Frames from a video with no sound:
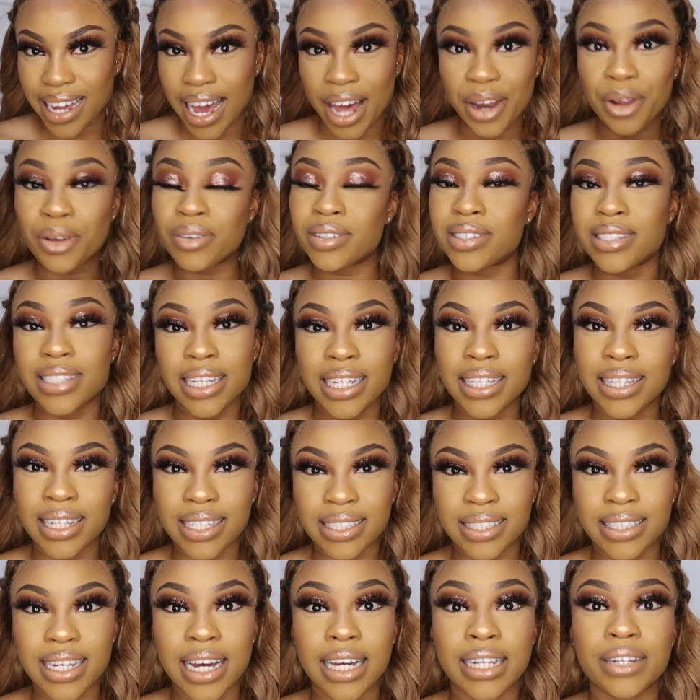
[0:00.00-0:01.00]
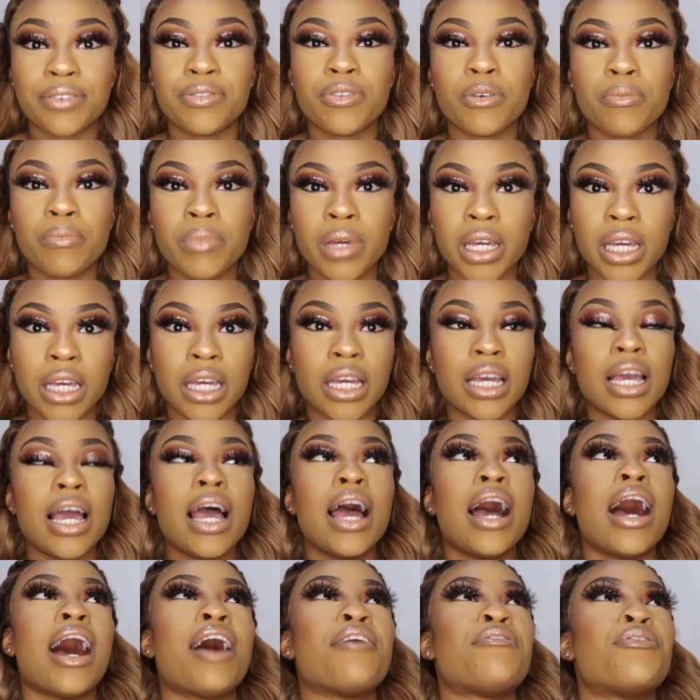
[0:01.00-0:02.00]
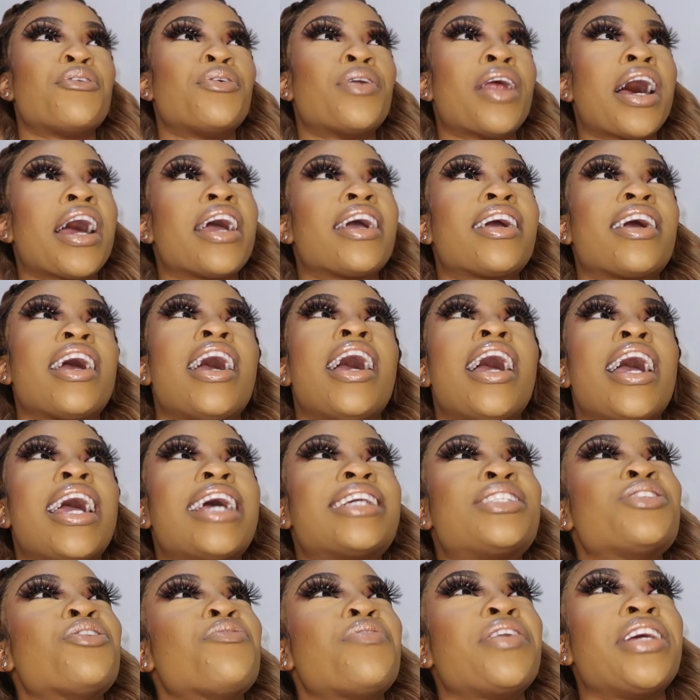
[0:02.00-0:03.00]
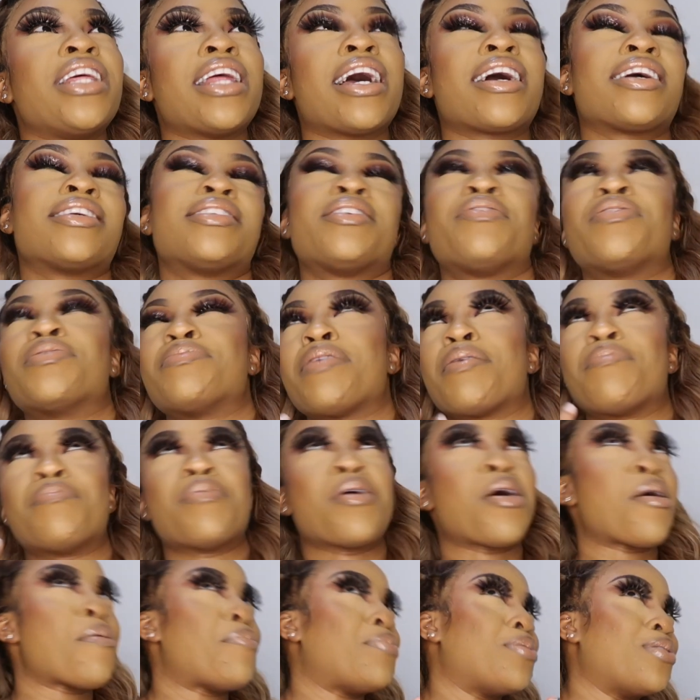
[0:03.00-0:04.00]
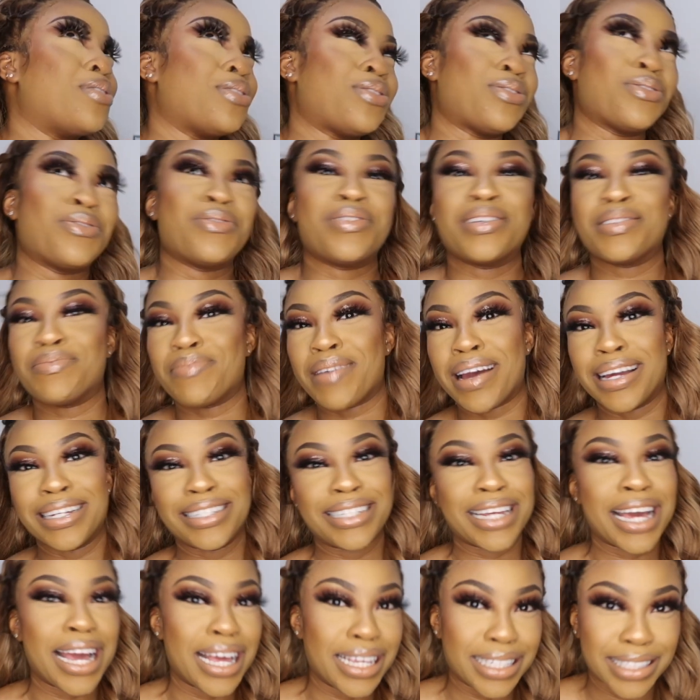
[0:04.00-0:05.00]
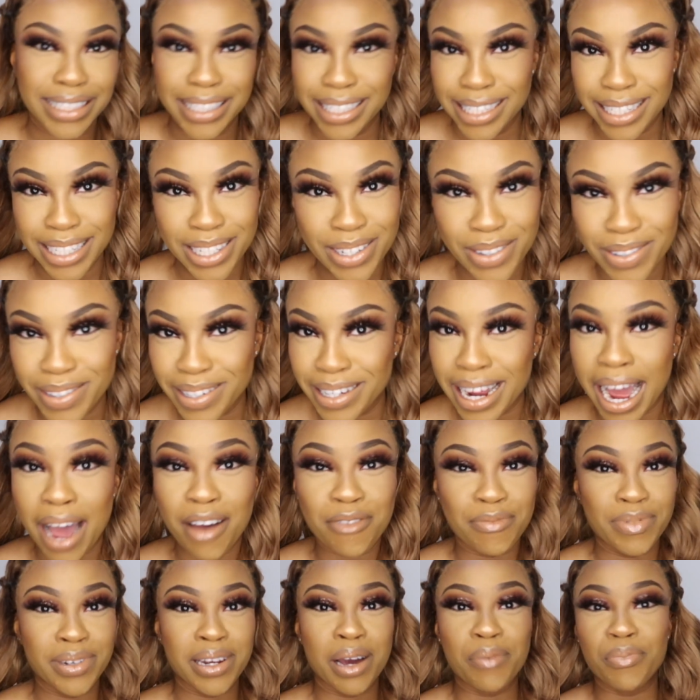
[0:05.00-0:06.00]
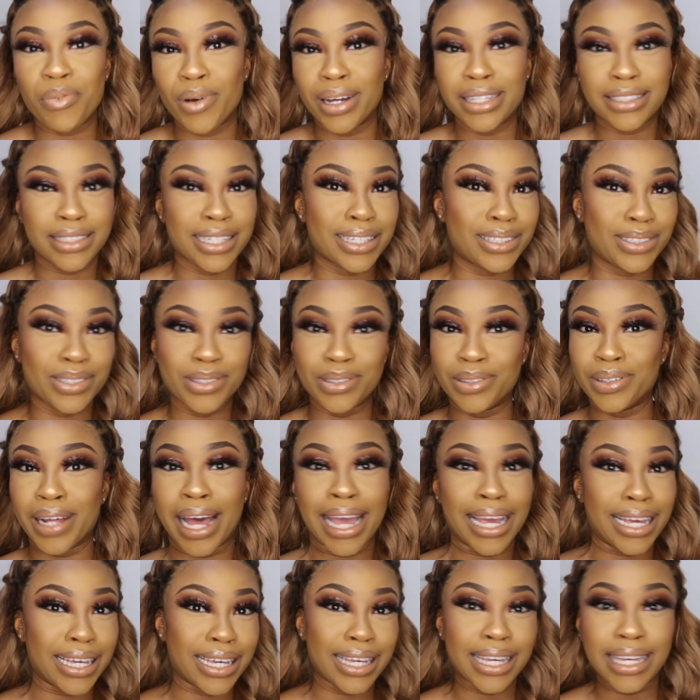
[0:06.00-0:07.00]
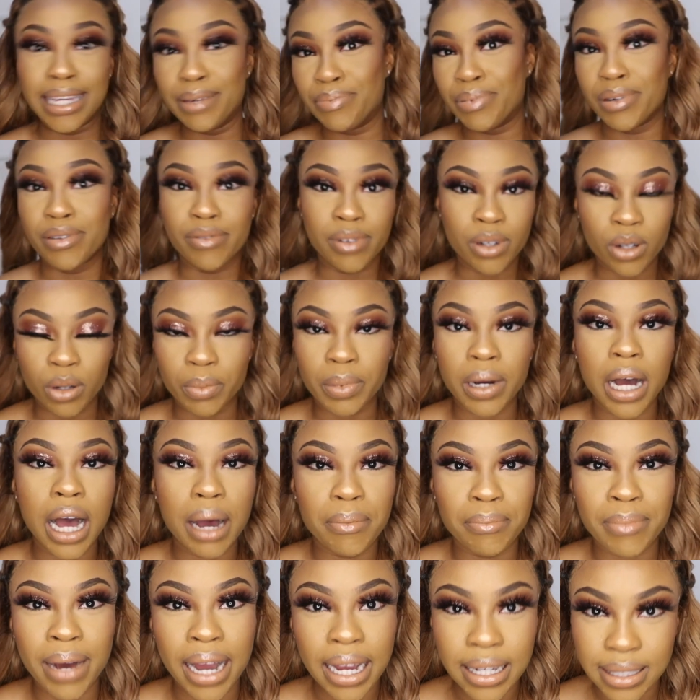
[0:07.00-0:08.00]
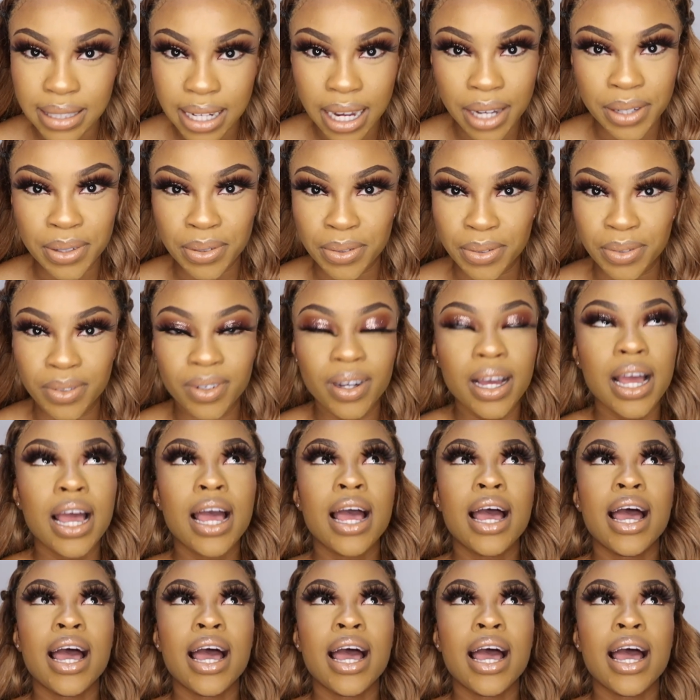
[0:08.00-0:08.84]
I don't see this side, and for me, I feel like it's not really like as if it's my purpose or it's my destiny or I've been appointed to like keep it real, but my channel,